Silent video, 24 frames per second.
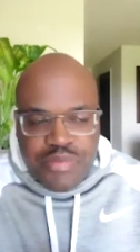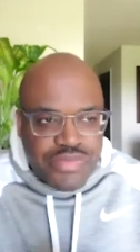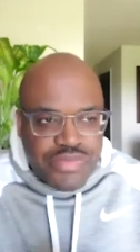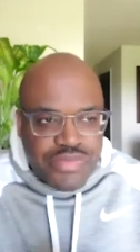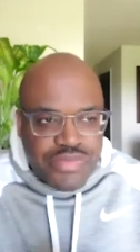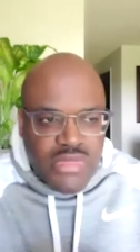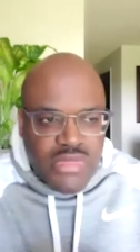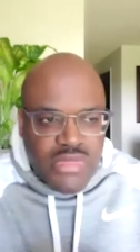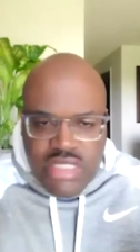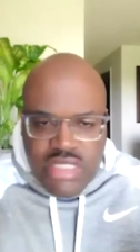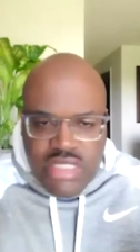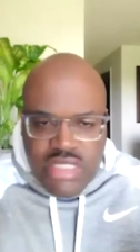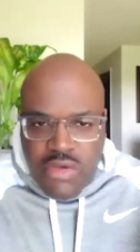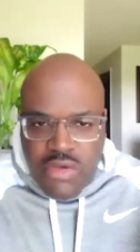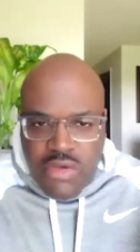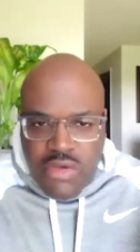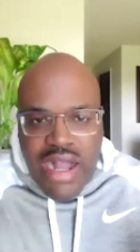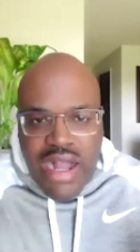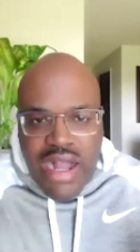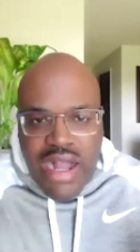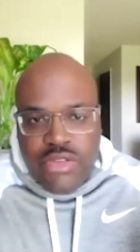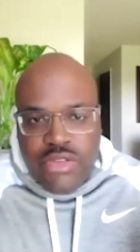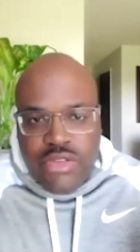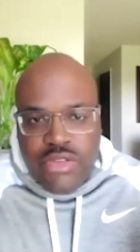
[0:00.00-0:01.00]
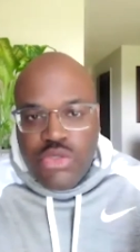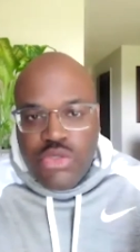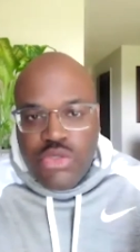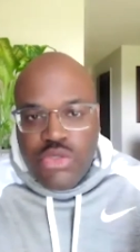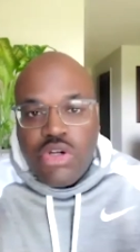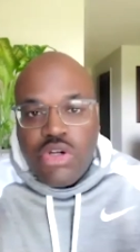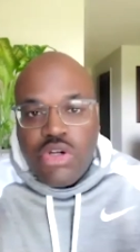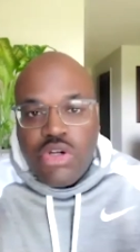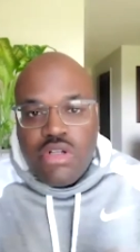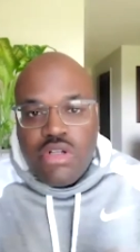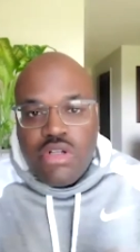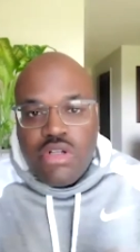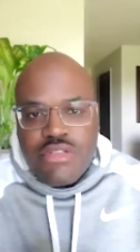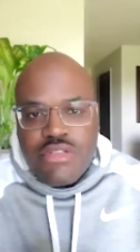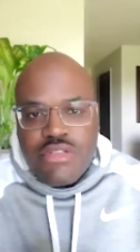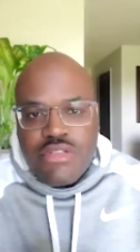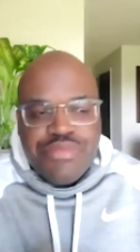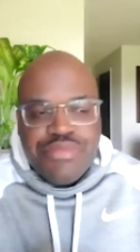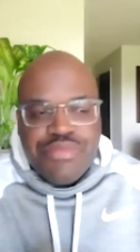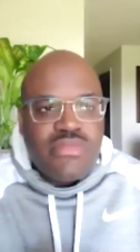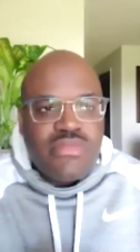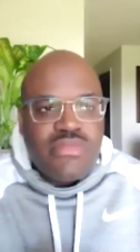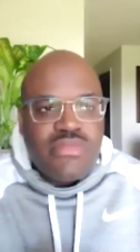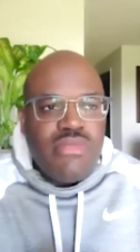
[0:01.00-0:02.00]
single father, two girls.
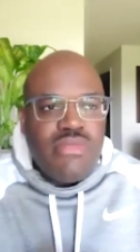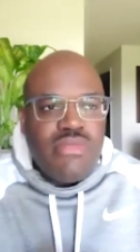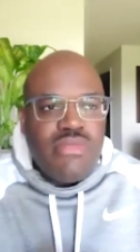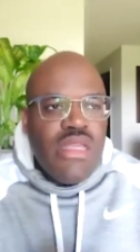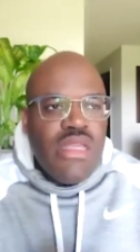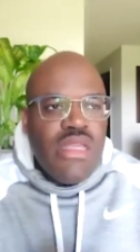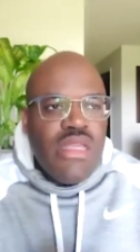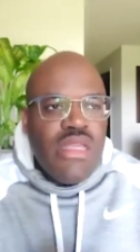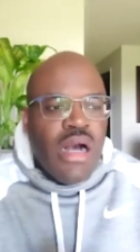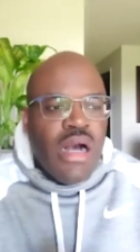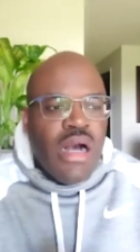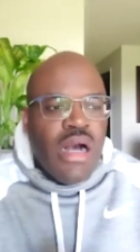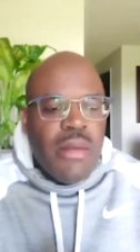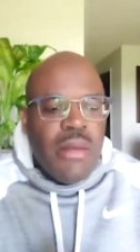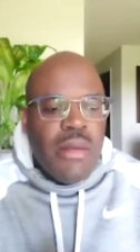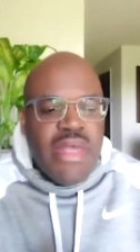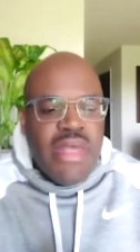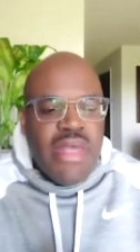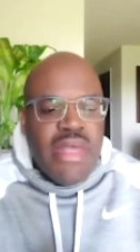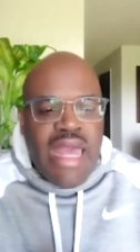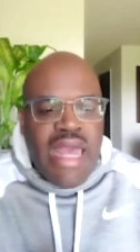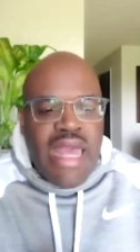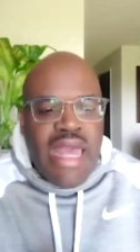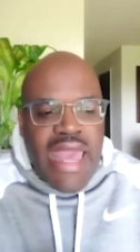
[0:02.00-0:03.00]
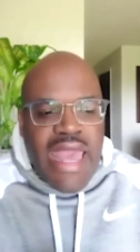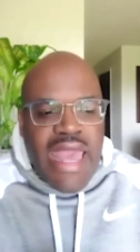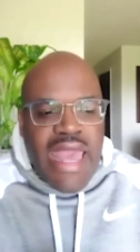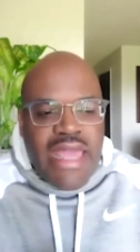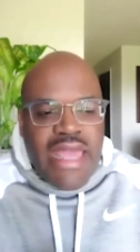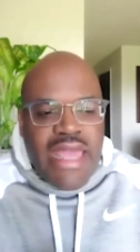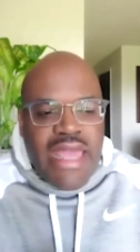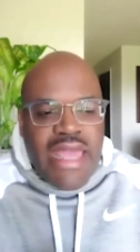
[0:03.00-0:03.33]
Um, and